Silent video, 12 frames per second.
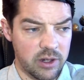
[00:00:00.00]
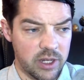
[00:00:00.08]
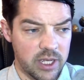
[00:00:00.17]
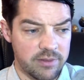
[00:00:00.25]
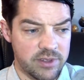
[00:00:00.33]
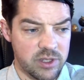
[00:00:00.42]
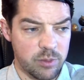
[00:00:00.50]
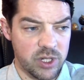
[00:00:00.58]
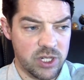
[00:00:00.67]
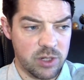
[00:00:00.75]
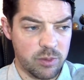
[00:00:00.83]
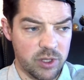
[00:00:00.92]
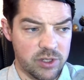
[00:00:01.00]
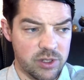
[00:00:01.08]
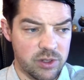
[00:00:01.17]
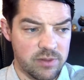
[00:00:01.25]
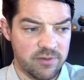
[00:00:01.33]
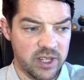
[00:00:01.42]
It gives the bishop also
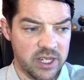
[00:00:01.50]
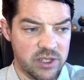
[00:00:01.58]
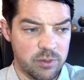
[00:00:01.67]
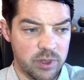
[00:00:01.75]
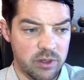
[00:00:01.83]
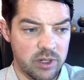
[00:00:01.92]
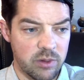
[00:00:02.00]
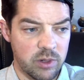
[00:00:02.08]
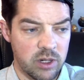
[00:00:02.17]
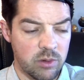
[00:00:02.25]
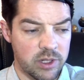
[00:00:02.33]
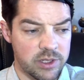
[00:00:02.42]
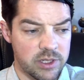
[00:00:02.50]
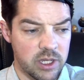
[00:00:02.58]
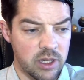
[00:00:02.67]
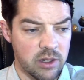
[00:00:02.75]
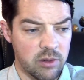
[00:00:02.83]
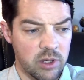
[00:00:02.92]
some flexibility where it wants to
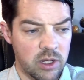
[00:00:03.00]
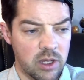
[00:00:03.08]
go.